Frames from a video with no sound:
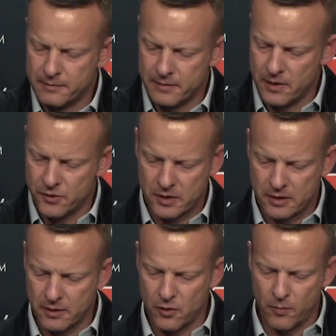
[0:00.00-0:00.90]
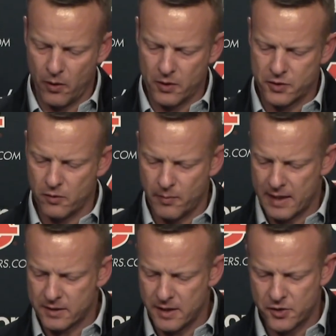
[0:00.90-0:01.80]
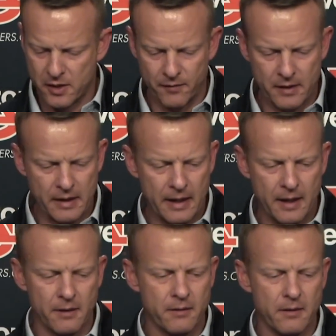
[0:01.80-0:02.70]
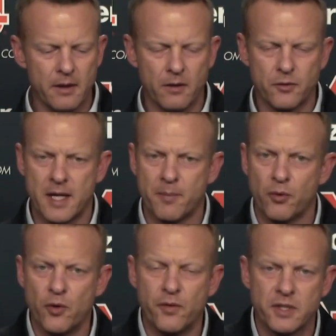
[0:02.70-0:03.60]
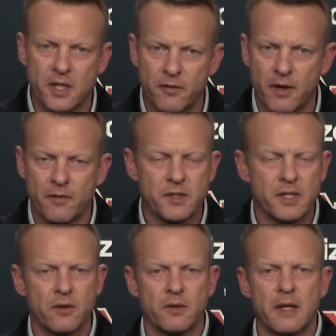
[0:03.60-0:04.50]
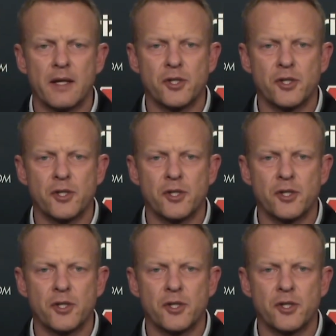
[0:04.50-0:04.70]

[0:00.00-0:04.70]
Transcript: It's just your personal best each and every day, and, you know, try to prove yourself every single day.